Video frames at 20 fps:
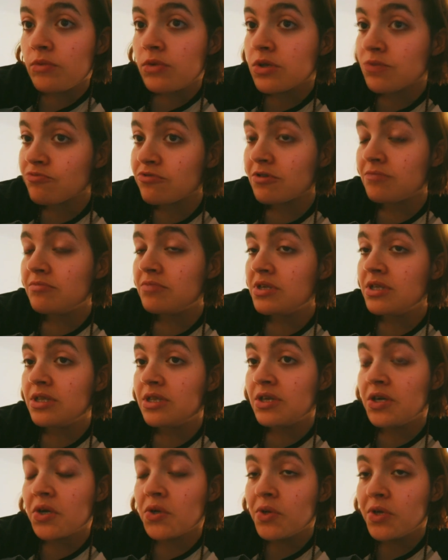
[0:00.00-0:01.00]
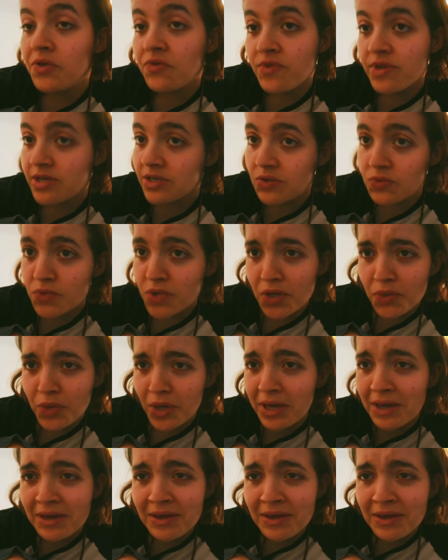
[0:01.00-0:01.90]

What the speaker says: is probably the only reason why